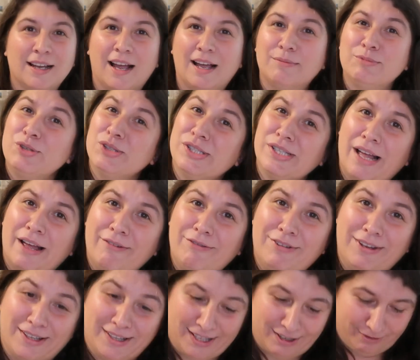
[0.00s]
I'm just not
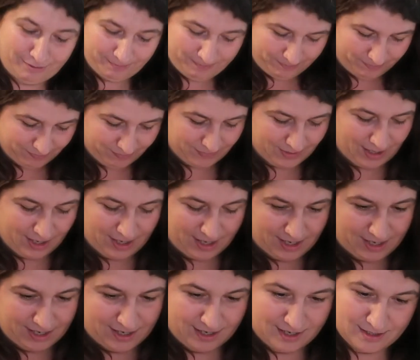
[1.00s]
feeling.
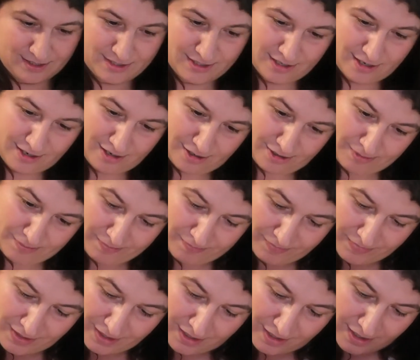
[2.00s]
And
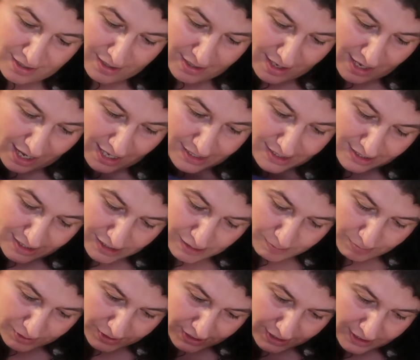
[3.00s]
this
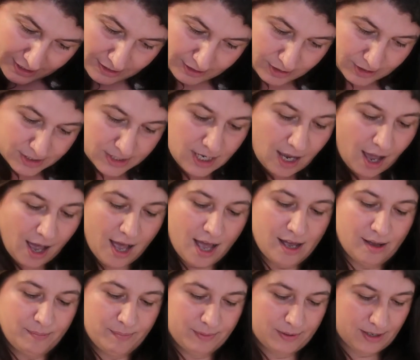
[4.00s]
particular
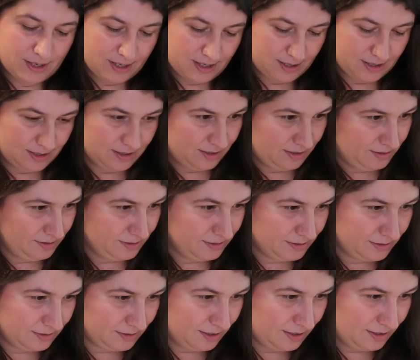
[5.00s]
top
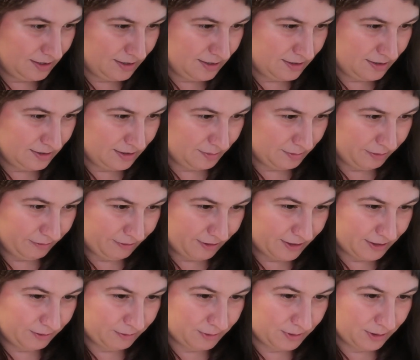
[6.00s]
is, let me
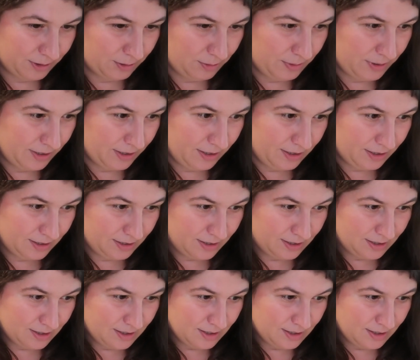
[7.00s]
find it really quick.